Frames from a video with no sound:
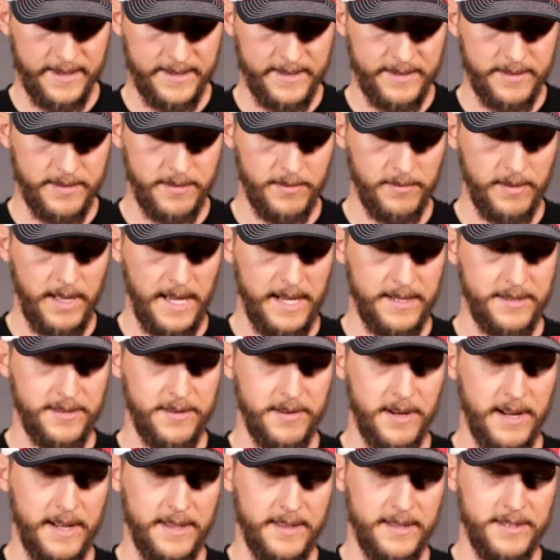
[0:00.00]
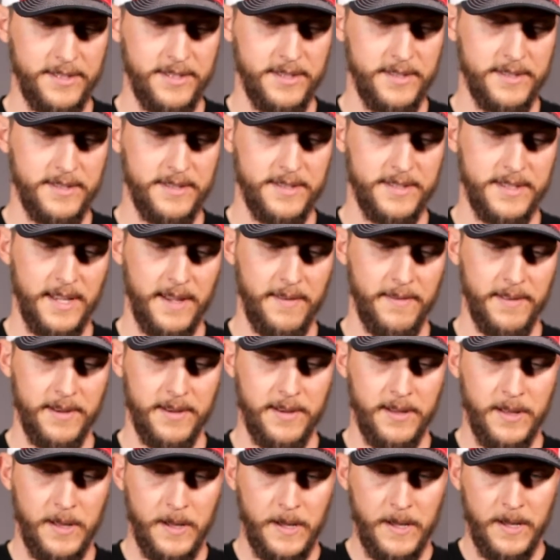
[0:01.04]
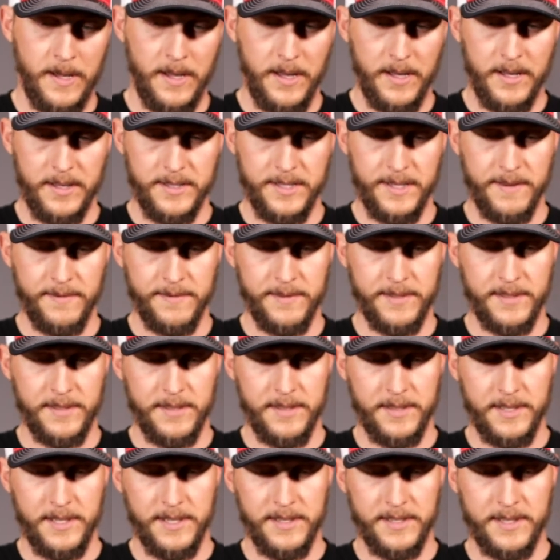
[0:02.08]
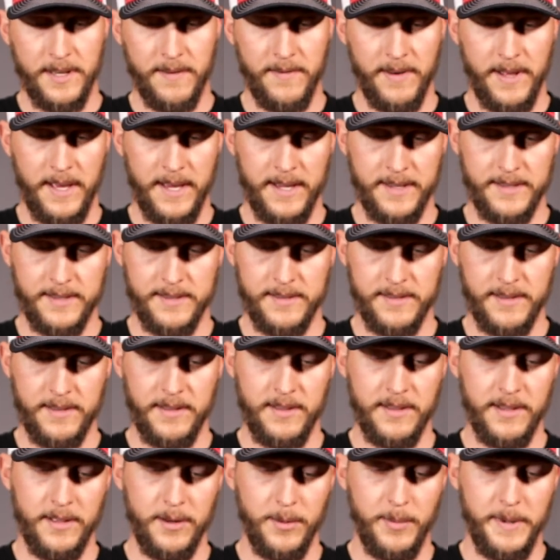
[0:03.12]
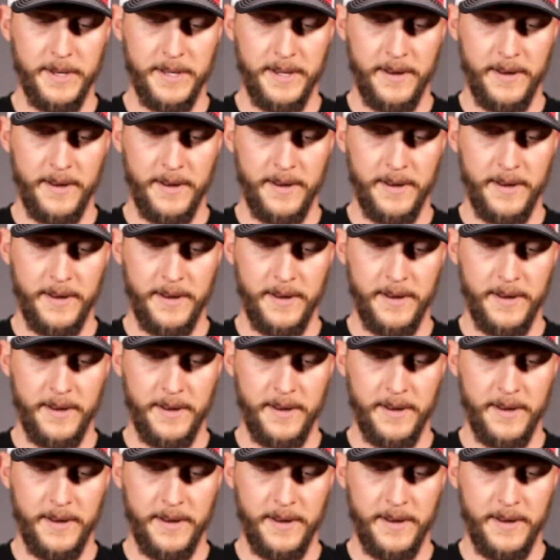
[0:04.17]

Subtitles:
So last year I had the Gen 7. The Gen7x is a little bit